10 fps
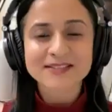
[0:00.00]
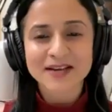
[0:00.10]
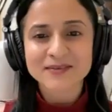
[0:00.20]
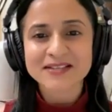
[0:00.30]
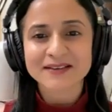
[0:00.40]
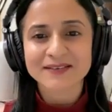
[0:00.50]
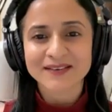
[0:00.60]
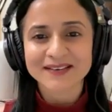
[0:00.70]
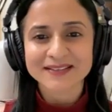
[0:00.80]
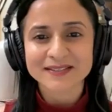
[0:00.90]
sounds
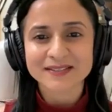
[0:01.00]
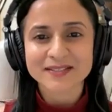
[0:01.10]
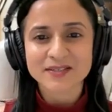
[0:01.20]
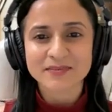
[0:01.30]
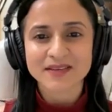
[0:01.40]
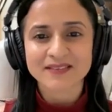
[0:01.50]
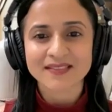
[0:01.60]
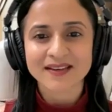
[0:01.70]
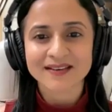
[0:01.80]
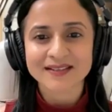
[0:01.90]
ironical to me
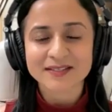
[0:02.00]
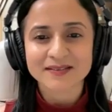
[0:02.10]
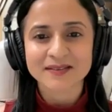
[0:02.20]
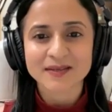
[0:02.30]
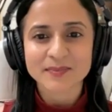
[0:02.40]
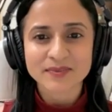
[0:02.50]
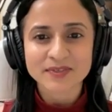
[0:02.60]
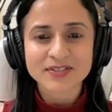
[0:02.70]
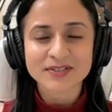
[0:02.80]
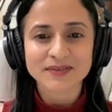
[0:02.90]
that a
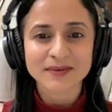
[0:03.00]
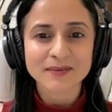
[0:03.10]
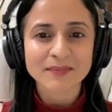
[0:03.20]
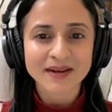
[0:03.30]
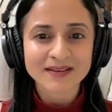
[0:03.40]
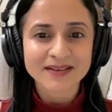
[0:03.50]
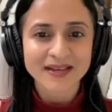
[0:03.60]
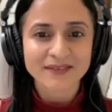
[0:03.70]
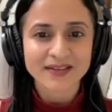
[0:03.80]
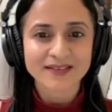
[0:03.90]
person who might
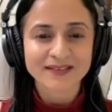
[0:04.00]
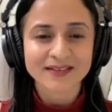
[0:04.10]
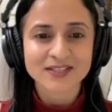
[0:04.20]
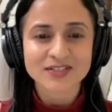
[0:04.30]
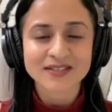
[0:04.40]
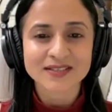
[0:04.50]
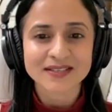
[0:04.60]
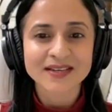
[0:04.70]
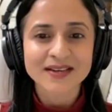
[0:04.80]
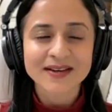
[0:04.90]
have ADHD